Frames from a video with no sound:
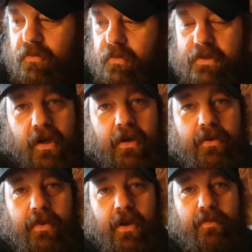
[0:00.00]
usually
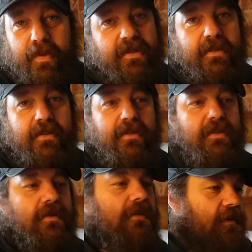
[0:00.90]
talking about
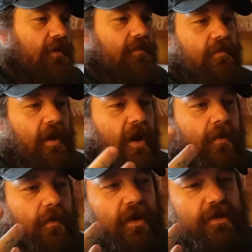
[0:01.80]
business and um,
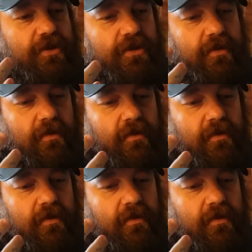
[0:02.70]
how much